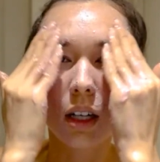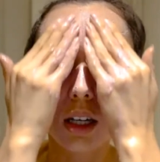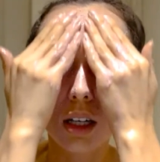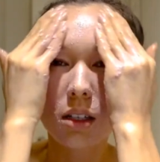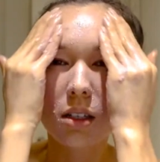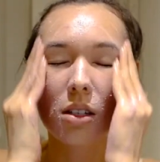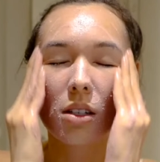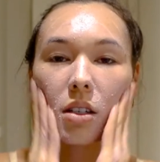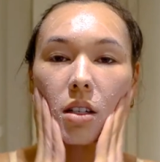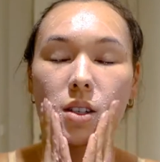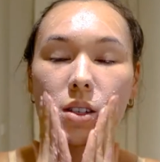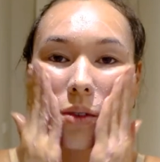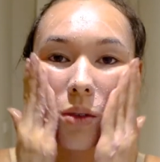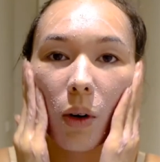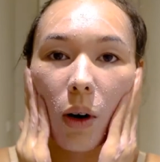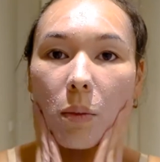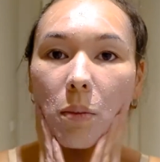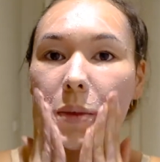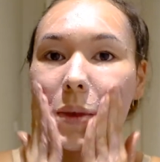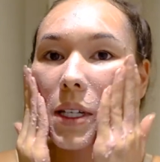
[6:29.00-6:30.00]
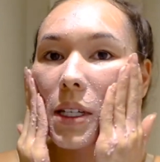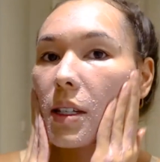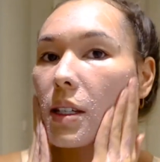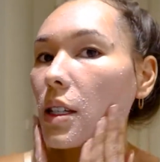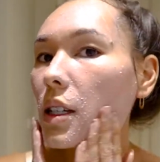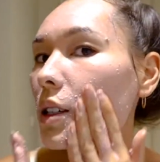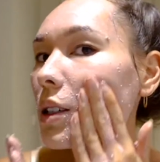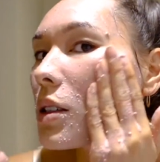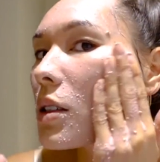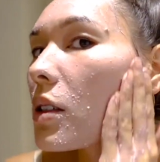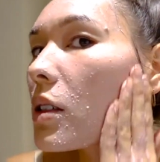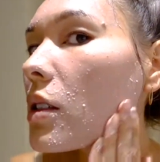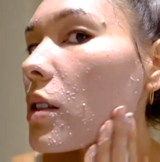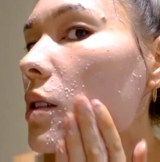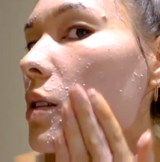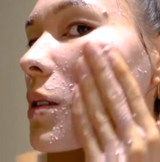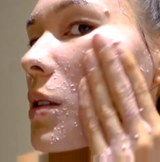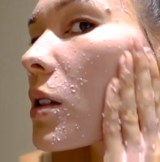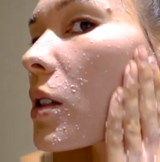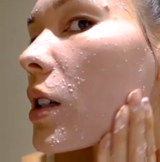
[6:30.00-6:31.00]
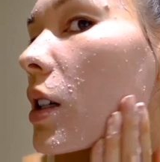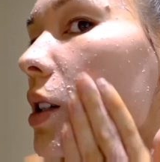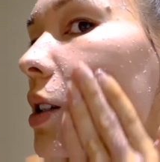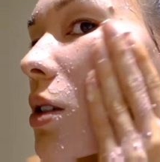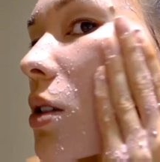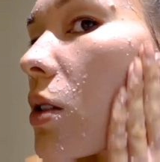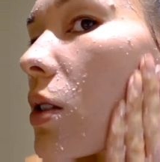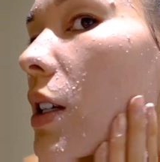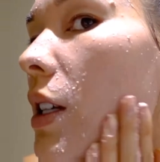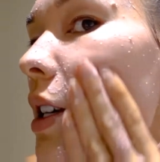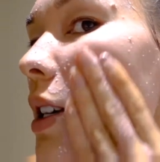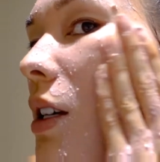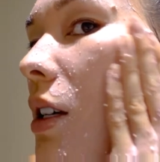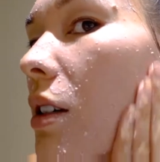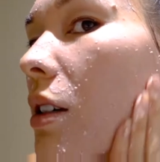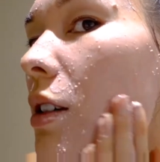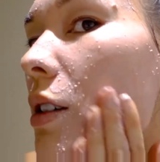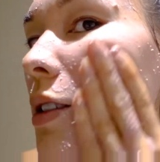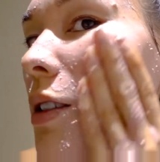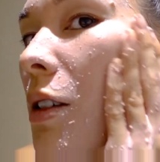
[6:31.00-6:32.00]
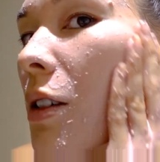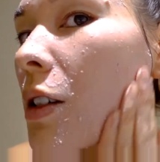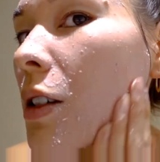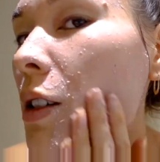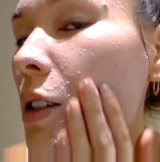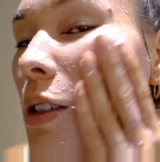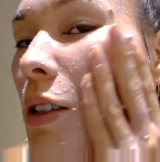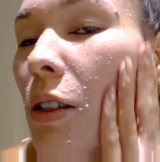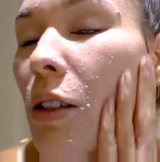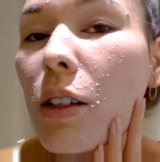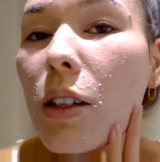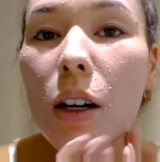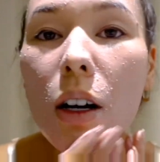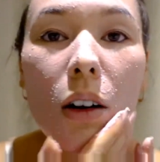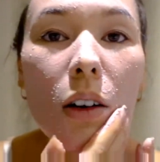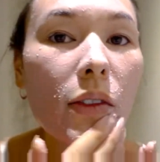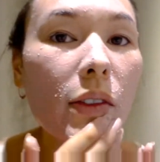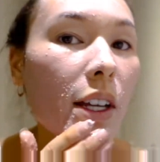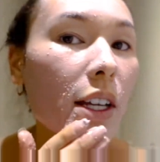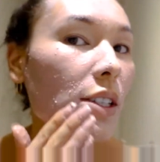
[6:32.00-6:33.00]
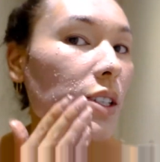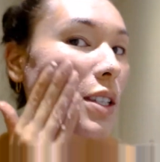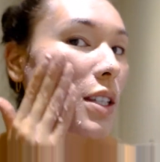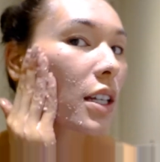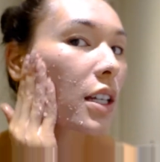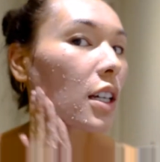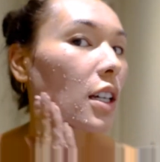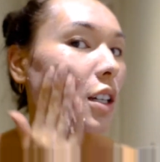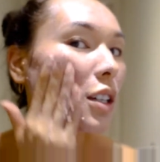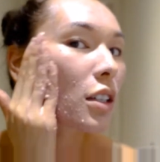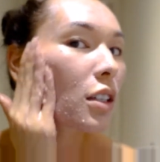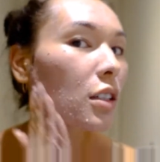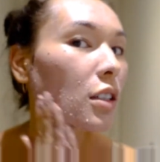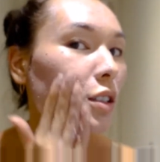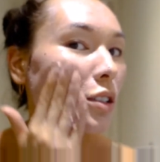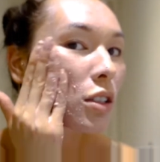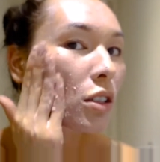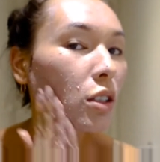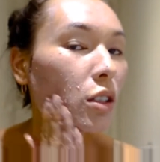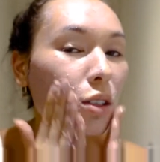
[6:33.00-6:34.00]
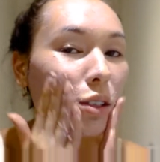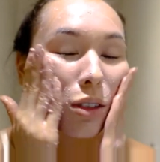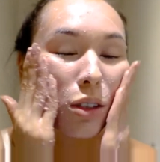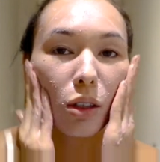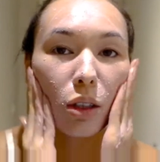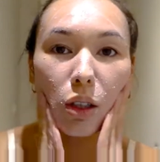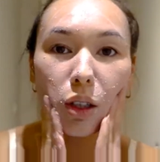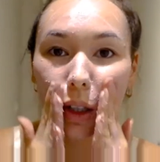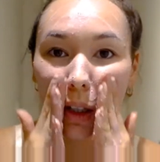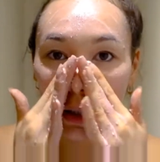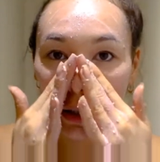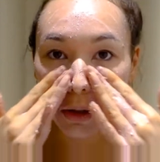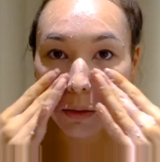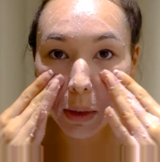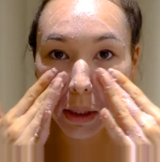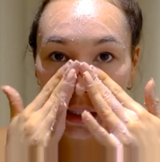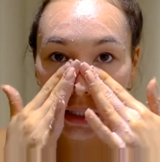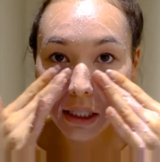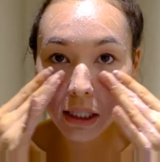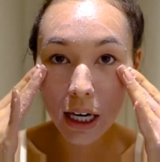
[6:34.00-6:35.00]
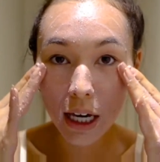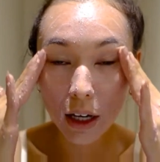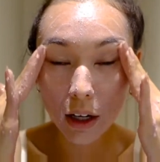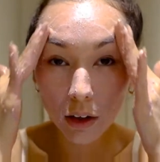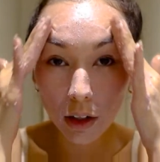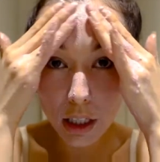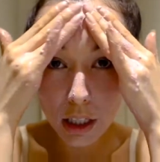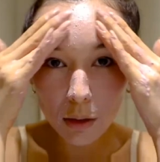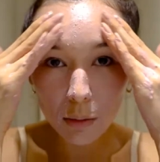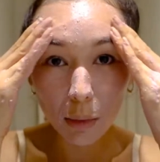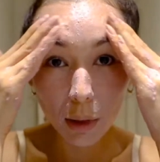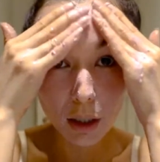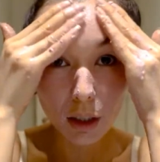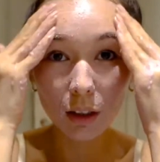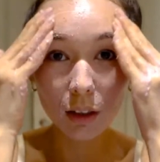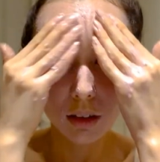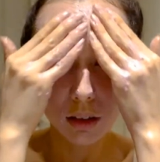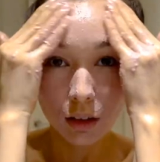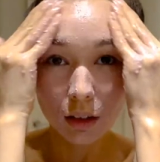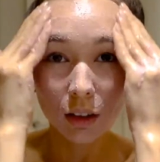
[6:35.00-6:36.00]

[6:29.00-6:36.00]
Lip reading: I just scrub this in. Can you see? Obviously you look a little bit scary, but